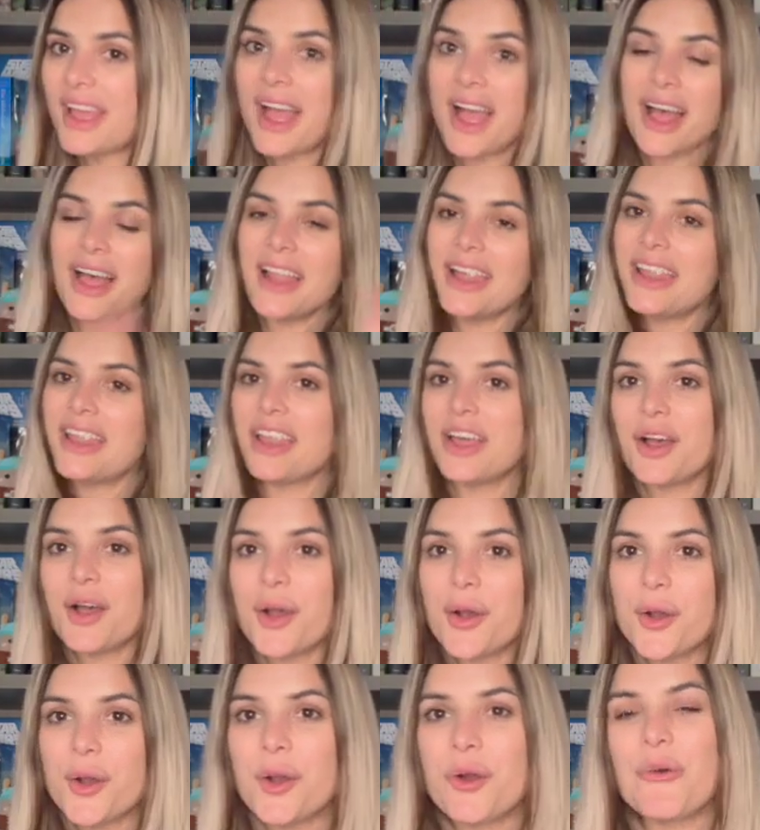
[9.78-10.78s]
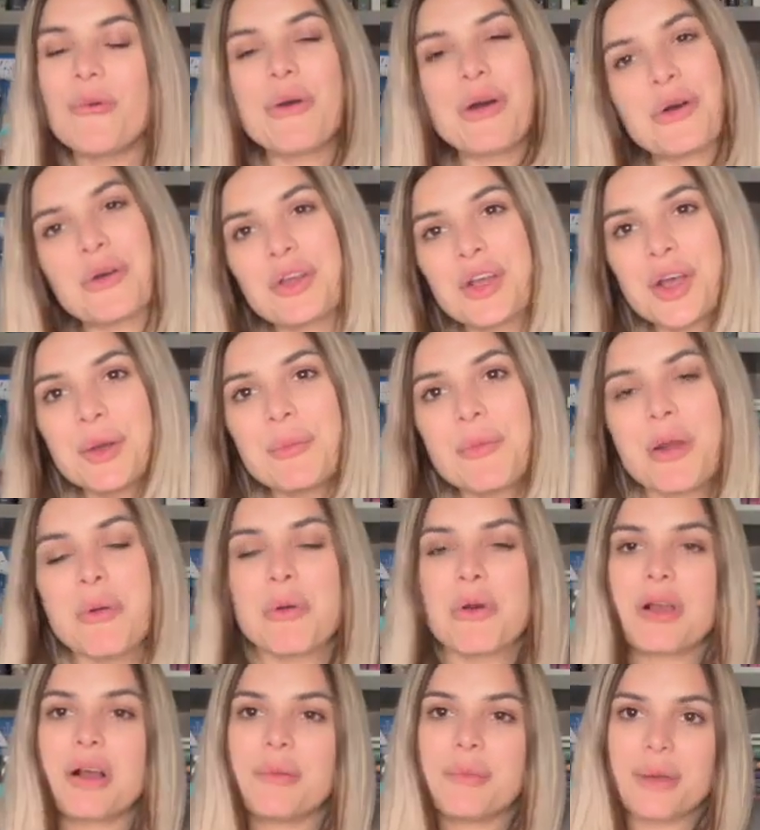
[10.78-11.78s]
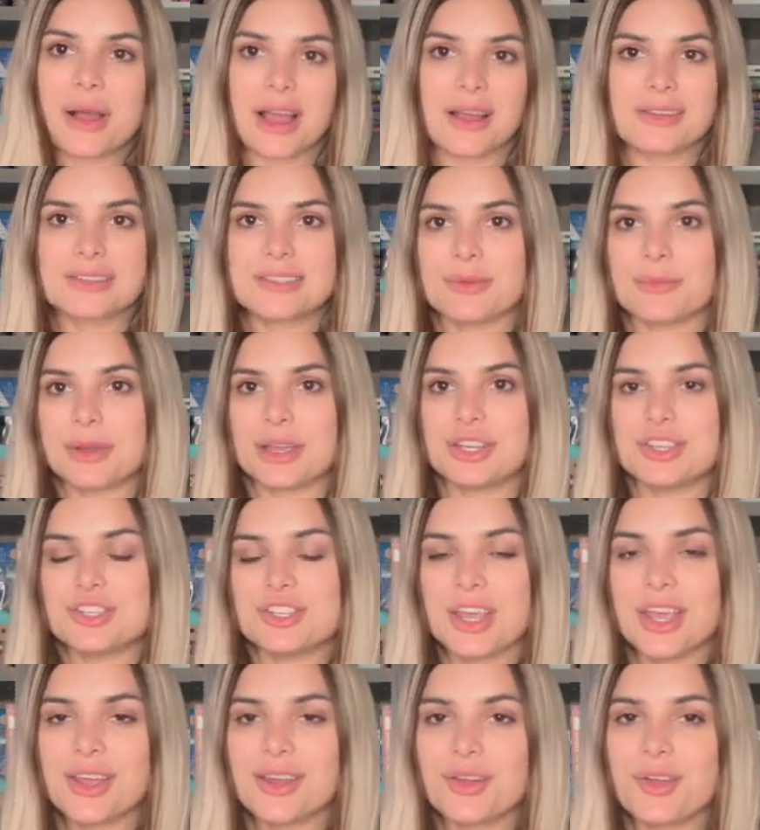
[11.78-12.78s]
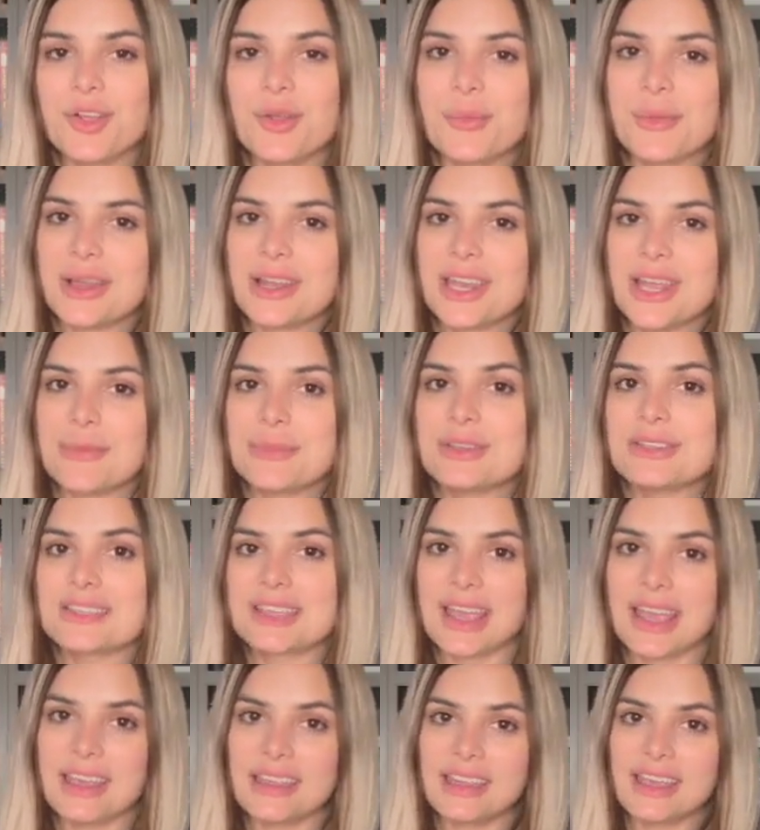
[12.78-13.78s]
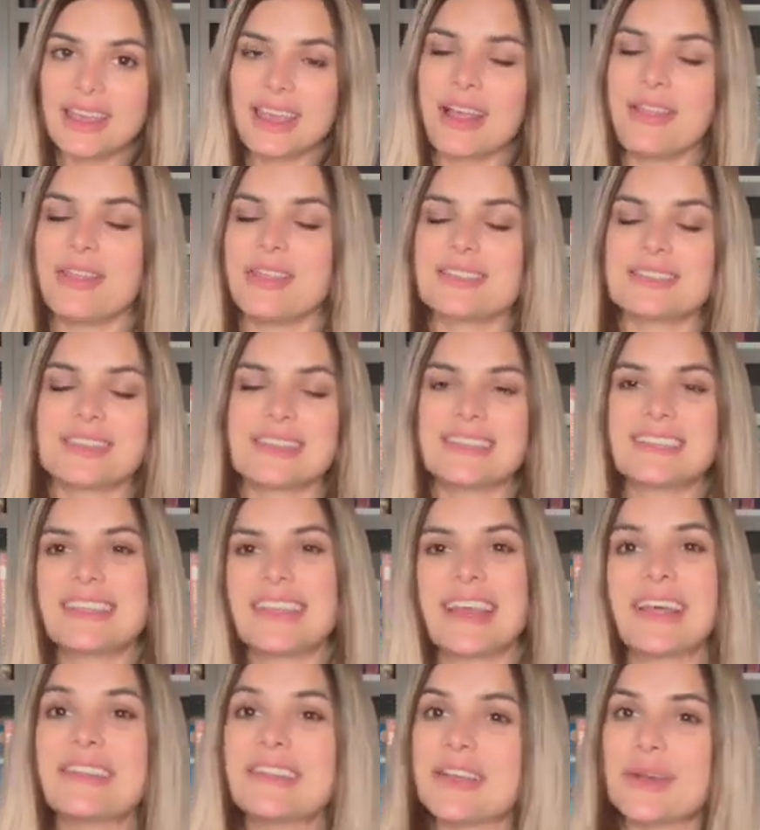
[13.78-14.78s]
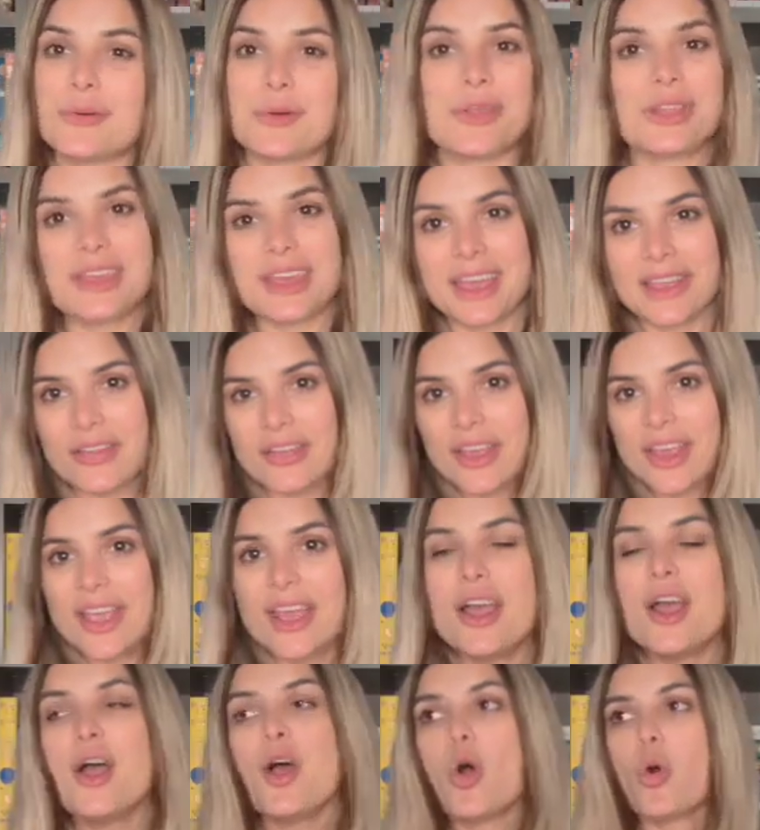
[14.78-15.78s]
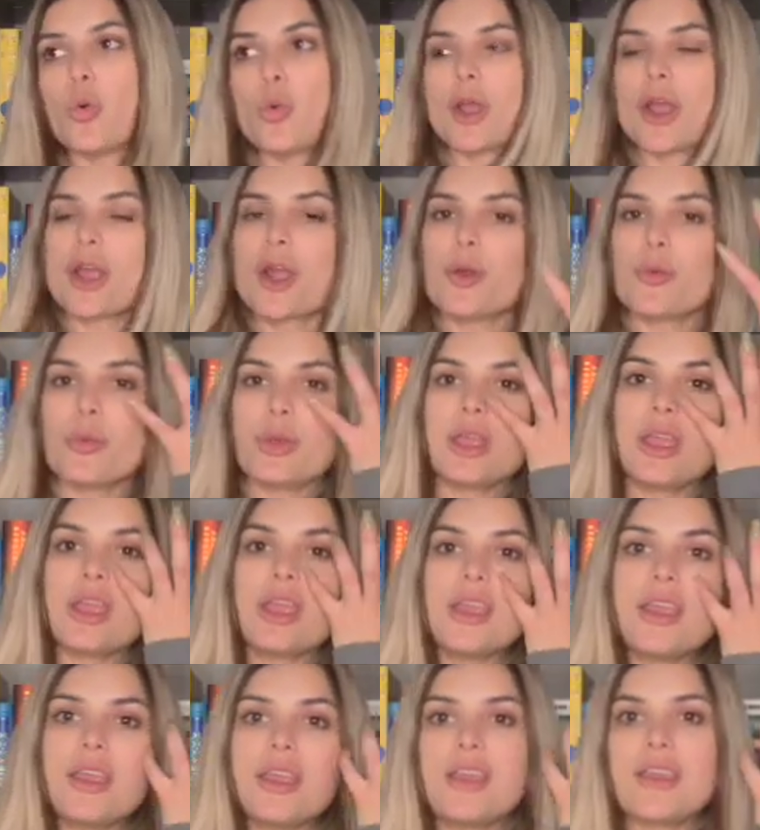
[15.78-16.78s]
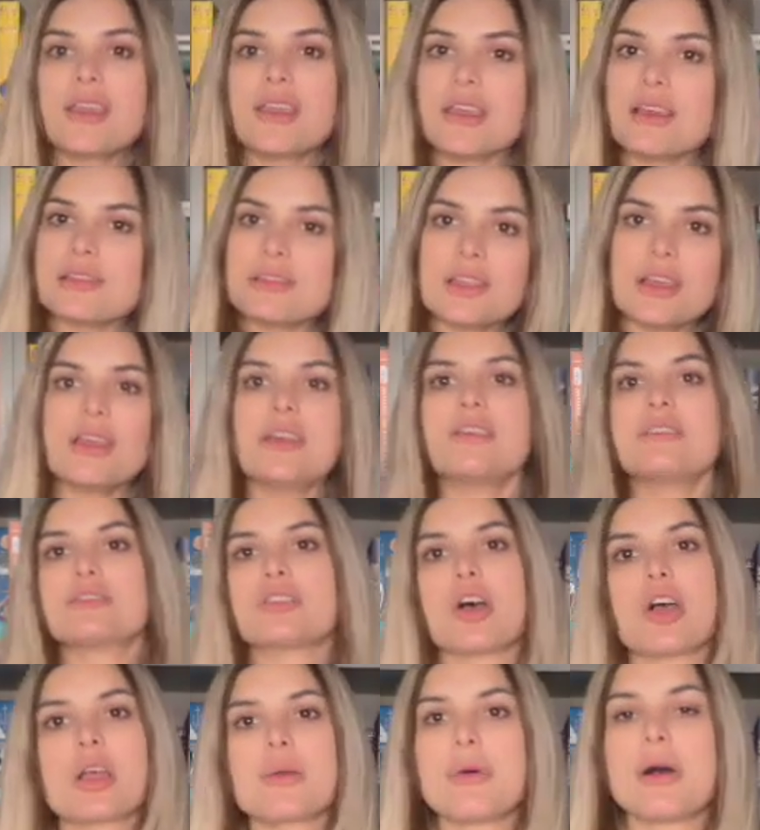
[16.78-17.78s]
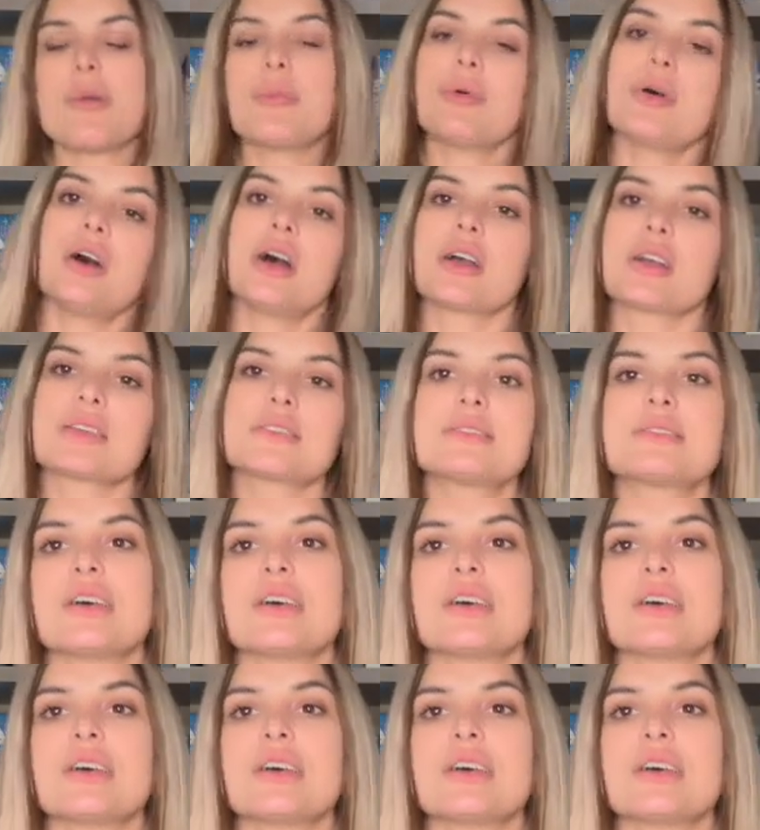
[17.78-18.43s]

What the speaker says: Hello, welcome back to my channel. My name is Kaylee and this is Get Lit with Kaylee, where we get lit and talk about books.